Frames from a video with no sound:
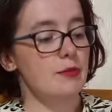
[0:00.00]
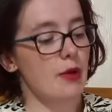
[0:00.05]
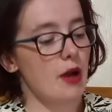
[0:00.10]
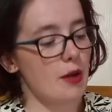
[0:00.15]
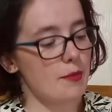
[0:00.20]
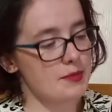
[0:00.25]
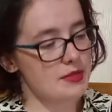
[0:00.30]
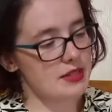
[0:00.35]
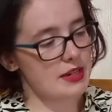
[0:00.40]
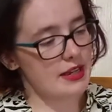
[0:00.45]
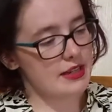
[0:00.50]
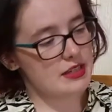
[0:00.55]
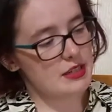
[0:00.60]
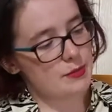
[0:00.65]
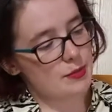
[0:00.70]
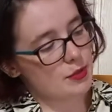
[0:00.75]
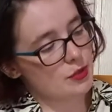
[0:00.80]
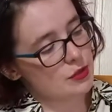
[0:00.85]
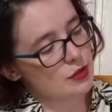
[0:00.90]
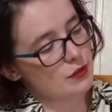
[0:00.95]
pops nicely
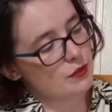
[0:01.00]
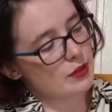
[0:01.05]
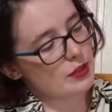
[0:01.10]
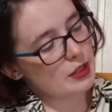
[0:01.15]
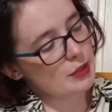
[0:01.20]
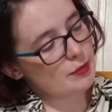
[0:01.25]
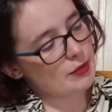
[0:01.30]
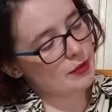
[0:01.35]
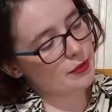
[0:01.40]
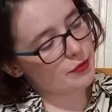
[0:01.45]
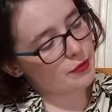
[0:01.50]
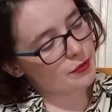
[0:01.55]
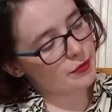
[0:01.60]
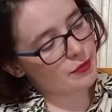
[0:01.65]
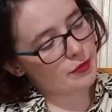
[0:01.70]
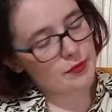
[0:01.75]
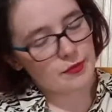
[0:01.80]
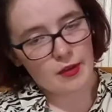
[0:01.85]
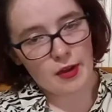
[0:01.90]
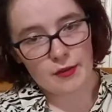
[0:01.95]
because you have a little bit of
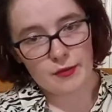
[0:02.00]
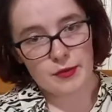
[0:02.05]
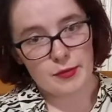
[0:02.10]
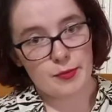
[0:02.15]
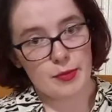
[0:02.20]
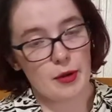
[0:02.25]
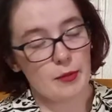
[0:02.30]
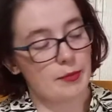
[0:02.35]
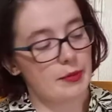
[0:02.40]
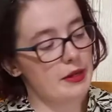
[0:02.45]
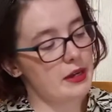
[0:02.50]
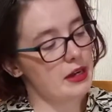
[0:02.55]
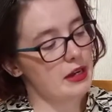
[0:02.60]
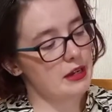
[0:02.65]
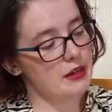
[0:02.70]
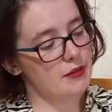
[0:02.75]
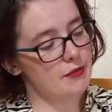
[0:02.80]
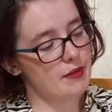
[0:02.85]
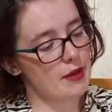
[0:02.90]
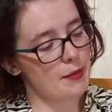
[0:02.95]
the
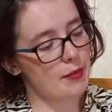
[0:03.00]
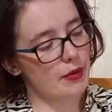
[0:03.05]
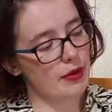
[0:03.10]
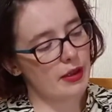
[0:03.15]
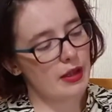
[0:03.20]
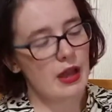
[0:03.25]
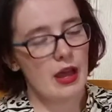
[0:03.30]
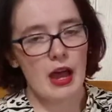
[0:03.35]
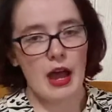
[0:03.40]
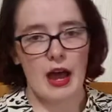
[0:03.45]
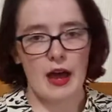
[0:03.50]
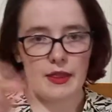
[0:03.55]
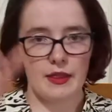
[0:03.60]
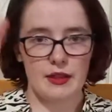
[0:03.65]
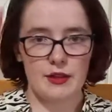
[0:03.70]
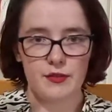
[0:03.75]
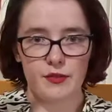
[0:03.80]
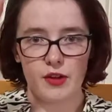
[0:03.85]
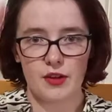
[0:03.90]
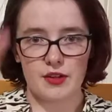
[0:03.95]
purpley fabric, and then
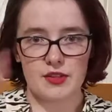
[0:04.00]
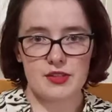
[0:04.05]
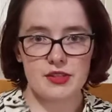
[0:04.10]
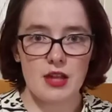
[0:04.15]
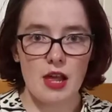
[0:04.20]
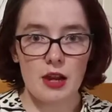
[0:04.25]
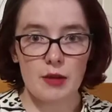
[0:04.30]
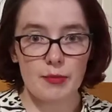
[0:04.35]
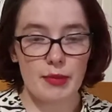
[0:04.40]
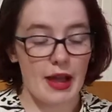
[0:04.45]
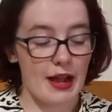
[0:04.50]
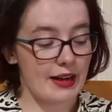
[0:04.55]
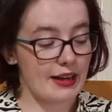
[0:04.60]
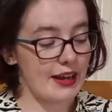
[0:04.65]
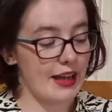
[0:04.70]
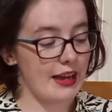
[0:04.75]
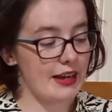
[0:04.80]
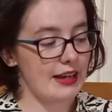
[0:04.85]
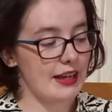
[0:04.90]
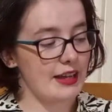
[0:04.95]
you've got a solid black
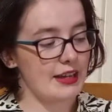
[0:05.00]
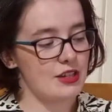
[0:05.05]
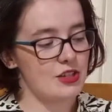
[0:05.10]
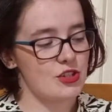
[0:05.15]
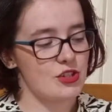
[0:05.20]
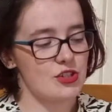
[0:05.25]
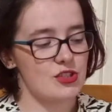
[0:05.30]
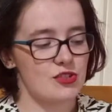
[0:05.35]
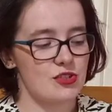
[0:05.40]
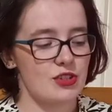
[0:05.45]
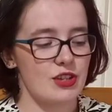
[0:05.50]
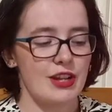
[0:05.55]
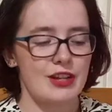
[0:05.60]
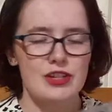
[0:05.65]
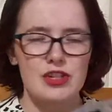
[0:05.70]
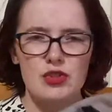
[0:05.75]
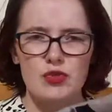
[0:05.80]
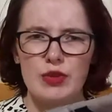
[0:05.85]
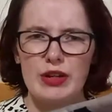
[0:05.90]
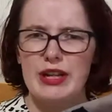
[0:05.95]
line, and it
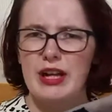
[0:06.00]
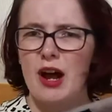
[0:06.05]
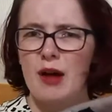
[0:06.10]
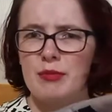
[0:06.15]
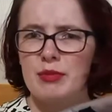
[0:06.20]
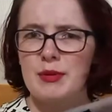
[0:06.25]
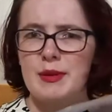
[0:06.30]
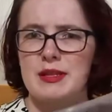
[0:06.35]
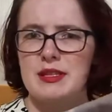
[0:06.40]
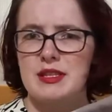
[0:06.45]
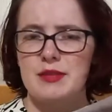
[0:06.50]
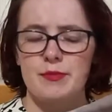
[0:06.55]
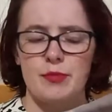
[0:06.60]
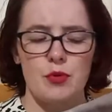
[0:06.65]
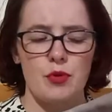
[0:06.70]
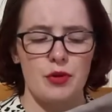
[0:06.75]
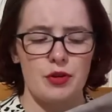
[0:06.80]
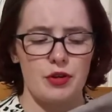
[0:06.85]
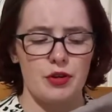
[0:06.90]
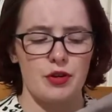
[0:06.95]
just really complements the
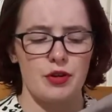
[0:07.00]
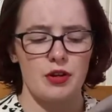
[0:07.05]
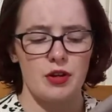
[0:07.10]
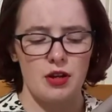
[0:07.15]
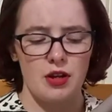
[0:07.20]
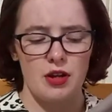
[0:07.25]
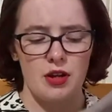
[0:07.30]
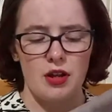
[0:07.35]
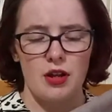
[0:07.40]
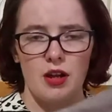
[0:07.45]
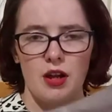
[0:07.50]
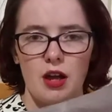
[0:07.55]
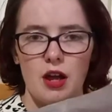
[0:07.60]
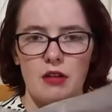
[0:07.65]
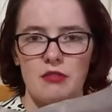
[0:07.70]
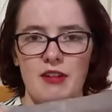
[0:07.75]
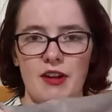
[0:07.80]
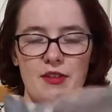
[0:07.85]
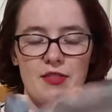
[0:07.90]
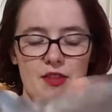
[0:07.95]
border
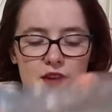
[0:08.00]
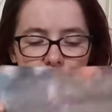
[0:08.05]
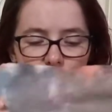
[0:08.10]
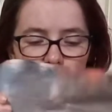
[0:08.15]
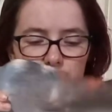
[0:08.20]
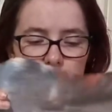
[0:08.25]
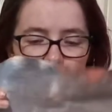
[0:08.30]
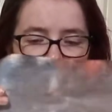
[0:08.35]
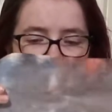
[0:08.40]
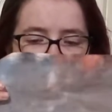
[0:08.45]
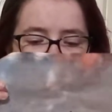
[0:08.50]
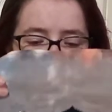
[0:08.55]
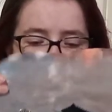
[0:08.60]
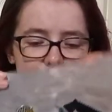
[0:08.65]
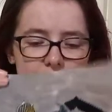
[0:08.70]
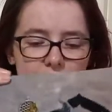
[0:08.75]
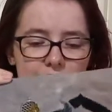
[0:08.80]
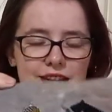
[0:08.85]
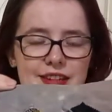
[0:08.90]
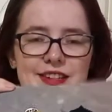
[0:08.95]
around the house,
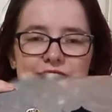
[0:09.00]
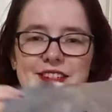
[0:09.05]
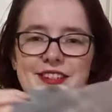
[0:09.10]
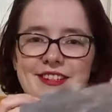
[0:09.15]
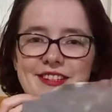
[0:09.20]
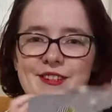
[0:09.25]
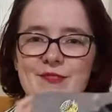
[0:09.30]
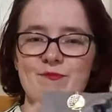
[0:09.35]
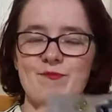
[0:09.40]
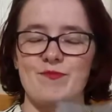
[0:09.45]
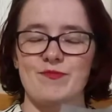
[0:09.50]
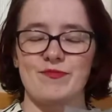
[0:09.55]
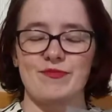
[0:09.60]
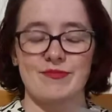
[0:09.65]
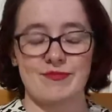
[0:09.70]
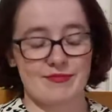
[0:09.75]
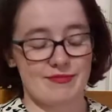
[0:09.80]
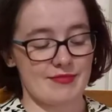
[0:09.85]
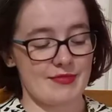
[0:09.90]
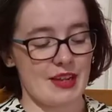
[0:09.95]
and
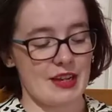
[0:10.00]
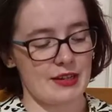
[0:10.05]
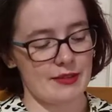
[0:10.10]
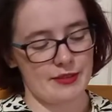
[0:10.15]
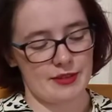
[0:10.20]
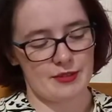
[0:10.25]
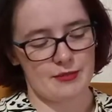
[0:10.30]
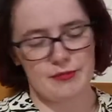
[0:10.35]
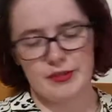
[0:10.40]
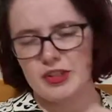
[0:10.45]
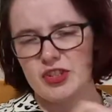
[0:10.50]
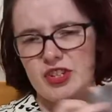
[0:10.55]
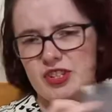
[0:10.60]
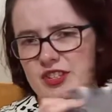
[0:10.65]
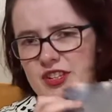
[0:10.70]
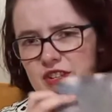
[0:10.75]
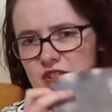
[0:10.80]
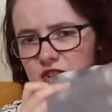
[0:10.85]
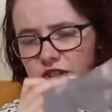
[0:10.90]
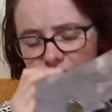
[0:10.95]
I love it. Witchy
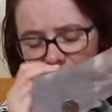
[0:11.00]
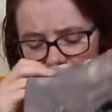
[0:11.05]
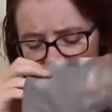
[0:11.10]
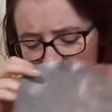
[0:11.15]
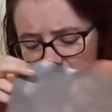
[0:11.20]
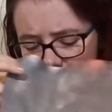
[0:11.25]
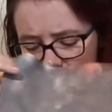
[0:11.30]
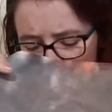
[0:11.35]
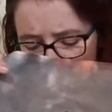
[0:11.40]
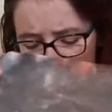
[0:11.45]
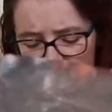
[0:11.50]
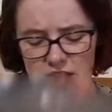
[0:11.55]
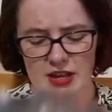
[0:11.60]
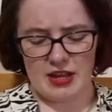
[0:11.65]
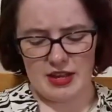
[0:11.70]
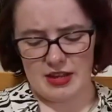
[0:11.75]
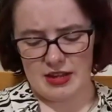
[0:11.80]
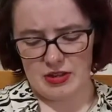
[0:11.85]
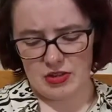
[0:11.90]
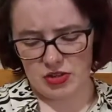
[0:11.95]
Stitcher,
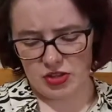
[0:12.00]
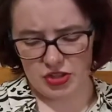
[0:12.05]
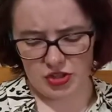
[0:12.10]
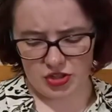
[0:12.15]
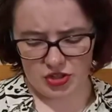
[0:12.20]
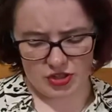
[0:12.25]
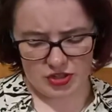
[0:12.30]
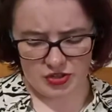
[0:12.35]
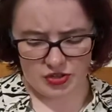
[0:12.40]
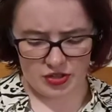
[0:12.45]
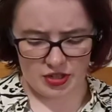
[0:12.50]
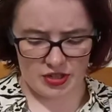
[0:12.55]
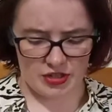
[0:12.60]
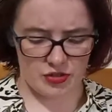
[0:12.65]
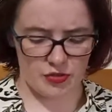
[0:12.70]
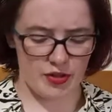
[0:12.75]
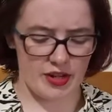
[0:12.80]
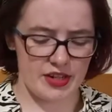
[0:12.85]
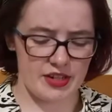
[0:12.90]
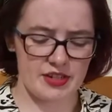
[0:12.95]
she just has
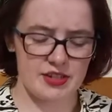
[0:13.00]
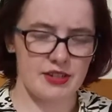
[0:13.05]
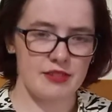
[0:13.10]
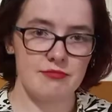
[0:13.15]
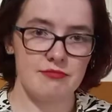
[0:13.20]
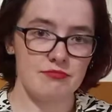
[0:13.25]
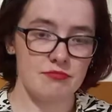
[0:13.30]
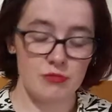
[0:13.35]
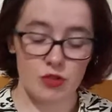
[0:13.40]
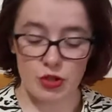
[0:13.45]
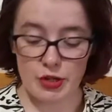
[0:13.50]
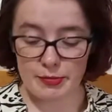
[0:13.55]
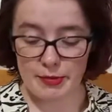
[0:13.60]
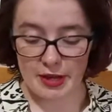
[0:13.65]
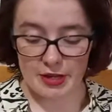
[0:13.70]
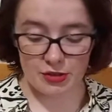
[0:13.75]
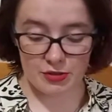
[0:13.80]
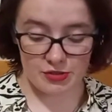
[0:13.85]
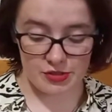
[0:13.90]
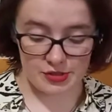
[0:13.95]
great
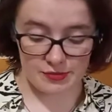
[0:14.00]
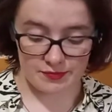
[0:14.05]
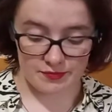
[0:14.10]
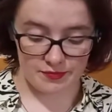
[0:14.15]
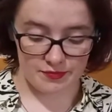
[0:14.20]
patterns.